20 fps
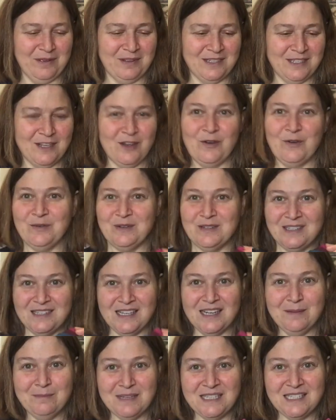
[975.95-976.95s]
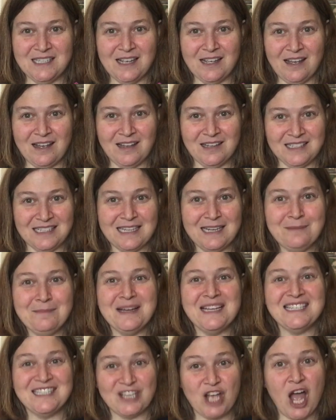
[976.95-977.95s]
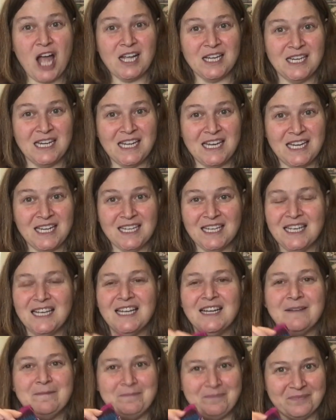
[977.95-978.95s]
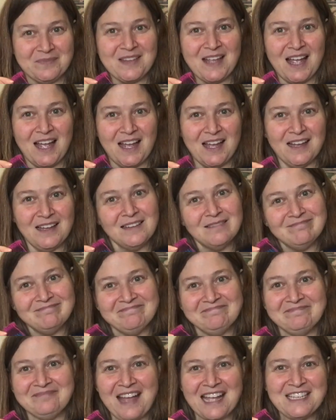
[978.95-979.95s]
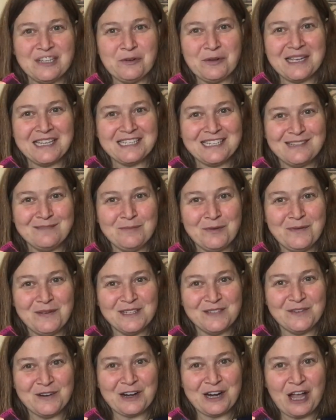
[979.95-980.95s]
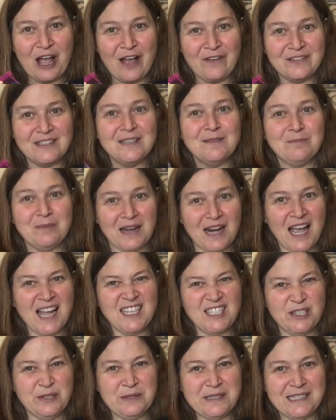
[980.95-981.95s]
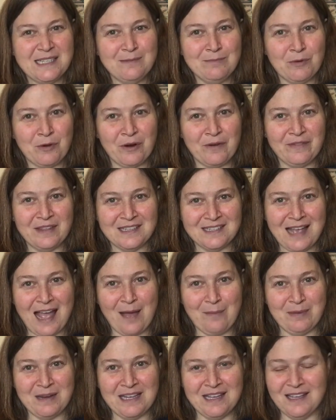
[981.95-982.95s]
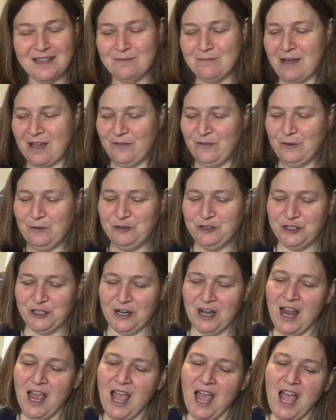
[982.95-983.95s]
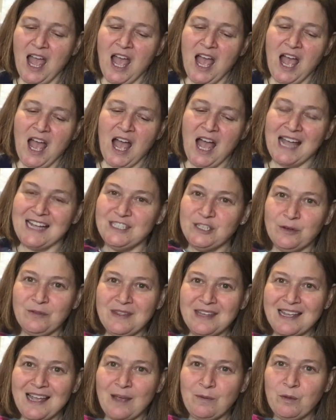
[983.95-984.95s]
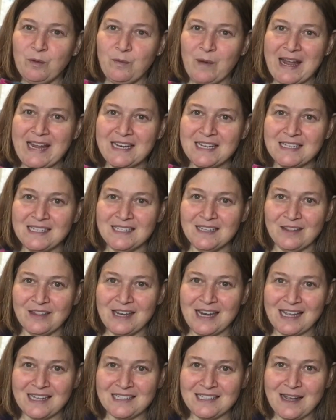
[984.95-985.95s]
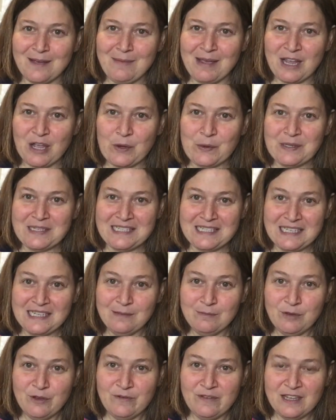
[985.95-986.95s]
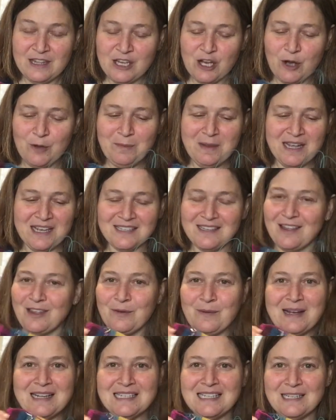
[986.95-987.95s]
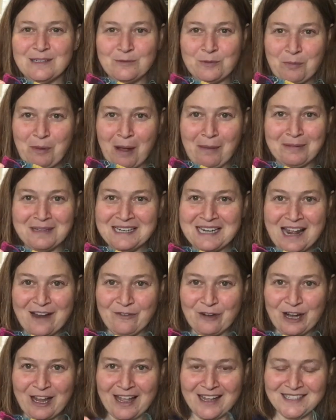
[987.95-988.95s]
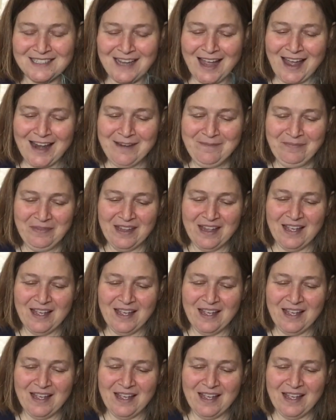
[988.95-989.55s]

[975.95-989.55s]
So cinema sock knitting. I don't get to the movies very often, but I do see more of this happening in my future. I don't think I will wait until the next time I go to see a movie though, because otherwise these will probably never get done.